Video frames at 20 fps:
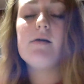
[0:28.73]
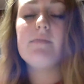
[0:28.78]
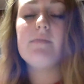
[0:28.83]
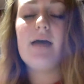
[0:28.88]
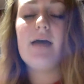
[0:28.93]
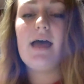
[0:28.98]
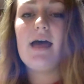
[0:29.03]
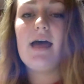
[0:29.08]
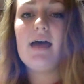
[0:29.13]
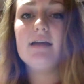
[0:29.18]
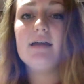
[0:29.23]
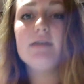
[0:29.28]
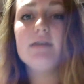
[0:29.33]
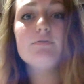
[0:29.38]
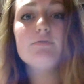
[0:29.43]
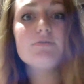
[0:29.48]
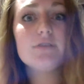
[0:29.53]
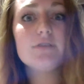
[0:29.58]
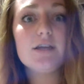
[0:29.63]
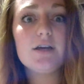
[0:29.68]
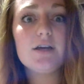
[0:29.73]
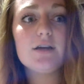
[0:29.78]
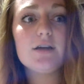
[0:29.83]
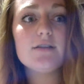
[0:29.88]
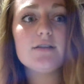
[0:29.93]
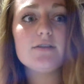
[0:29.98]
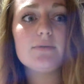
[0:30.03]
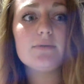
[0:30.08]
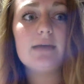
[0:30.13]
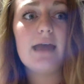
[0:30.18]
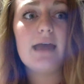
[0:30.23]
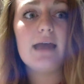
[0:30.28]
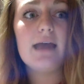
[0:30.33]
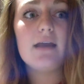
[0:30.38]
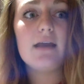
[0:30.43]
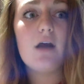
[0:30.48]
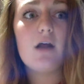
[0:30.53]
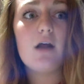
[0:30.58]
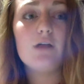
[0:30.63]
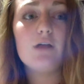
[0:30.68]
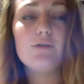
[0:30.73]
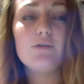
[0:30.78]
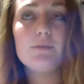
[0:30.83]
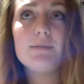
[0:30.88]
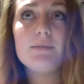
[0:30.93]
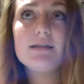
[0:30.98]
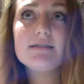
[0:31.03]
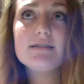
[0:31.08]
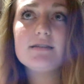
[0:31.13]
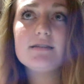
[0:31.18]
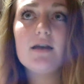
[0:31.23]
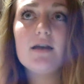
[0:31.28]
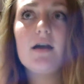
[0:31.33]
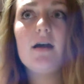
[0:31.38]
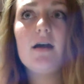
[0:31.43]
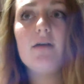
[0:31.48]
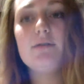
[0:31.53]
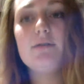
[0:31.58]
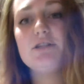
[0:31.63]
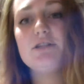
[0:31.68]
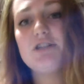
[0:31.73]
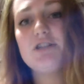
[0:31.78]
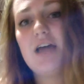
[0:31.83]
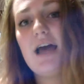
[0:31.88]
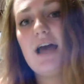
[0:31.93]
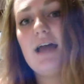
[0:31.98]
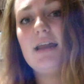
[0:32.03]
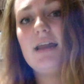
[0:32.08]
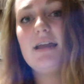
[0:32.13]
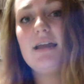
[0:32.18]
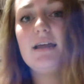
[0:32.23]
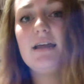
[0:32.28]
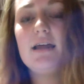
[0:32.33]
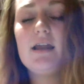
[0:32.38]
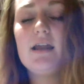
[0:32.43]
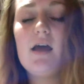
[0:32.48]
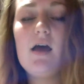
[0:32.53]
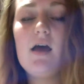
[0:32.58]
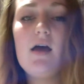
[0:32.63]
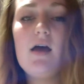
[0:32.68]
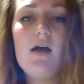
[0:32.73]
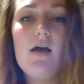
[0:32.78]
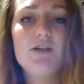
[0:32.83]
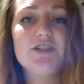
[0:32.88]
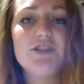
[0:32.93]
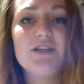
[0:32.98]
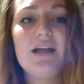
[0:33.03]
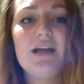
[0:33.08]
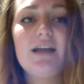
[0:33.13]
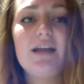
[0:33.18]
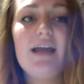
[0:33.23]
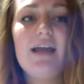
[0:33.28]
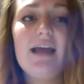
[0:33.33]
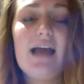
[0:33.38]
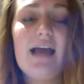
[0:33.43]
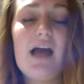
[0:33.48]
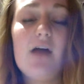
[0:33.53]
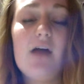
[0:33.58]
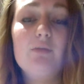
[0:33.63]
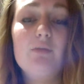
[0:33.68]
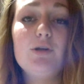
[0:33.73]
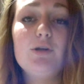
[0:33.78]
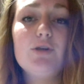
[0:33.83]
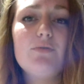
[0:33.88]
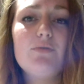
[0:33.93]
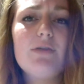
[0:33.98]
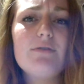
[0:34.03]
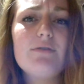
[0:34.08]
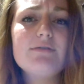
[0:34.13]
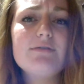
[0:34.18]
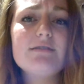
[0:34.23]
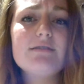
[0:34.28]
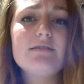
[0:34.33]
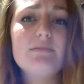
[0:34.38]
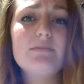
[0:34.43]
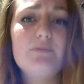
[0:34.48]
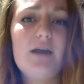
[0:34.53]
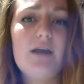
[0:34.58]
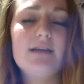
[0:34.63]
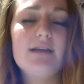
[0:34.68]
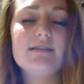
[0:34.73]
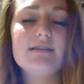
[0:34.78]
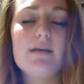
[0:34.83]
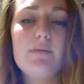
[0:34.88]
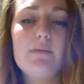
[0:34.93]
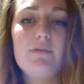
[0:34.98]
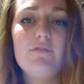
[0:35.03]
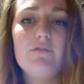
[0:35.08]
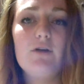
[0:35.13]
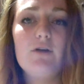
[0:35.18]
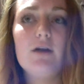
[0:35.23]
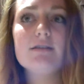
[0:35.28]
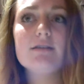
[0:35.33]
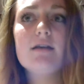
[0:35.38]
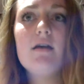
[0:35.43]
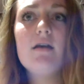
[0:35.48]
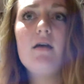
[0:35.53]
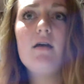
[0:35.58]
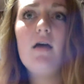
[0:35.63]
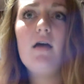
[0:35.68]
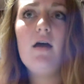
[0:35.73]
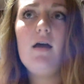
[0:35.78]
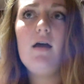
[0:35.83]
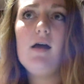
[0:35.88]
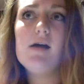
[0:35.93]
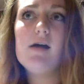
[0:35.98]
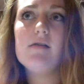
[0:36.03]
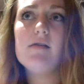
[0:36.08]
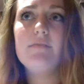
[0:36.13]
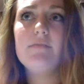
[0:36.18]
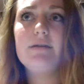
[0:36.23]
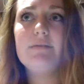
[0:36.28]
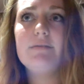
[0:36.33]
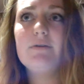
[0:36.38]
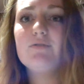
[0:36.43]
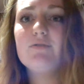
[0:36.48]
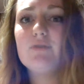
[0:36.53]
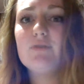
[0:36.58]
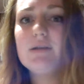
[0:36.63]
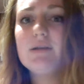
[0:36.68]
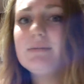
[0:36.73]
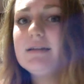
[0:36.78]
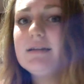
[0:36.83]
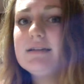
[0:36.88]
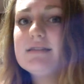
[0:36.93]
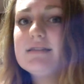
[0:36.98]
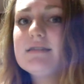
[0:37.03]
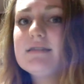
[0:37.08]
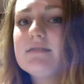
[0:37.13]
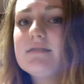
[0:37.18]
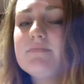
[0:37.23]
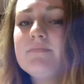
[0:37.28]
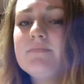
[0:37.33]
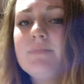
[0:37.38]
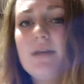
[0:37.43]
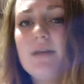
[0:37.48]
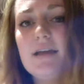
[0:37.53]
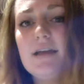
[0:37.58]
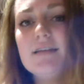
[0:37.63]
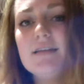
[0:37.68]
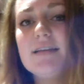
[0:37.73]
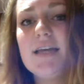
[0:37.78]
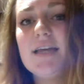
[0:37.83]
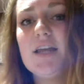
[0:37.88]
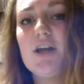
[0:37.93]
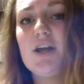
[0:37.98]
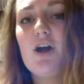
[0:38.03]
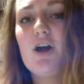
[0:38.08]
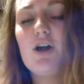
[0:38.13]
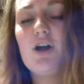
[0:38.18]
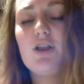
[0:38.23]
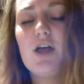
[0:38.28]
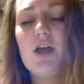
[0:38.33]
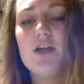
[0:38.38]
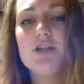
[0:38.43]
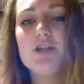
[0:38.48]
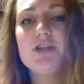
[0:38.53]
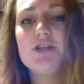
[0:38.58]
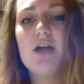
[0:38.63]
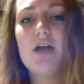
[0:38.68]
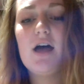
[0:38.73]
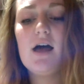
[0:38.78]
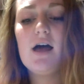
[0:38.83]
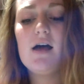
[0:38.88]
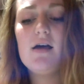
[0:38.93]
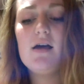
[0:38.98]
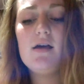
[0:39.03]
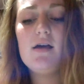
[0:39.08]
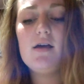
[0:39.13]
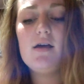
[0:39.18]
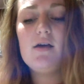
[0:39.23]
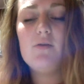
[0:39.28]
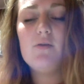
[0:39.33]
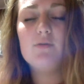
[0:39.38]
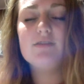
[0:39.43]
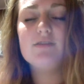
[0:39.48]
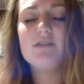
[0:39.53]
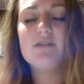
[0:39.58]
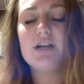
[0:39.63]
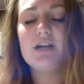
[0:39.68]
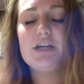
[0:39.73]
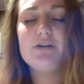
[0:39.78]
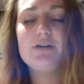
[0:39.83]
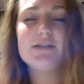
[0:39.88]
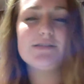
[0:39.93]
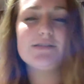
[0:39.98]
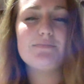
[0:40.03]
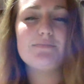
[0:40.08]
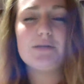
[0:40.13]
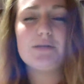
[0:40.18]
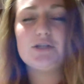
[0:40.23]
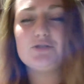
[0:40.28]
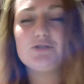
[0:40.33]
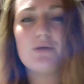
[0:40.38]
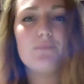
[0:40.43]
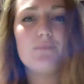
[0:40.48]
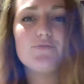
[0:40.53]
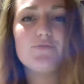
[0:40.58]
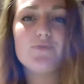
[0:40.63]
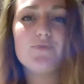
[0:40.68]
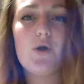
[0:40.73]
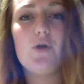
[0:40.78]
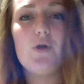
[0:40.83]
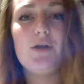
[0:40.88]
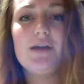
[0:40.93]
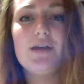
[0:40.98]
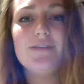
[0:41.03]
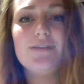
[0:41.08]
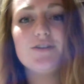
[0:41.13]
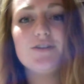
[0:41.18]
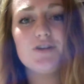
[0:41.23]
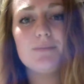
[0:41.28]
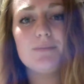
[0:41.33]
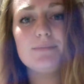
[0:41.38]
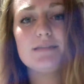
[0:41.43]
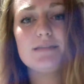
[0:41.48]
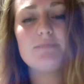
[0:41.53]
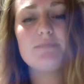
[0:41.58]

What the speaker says: And it was really good. So we ate all of our pizza, we chatted, just kind of hang out, and we knew there was a surprise coming for us. And about 20 minutes into eating our lunch, we start hearing some big drums rolling and the trumpets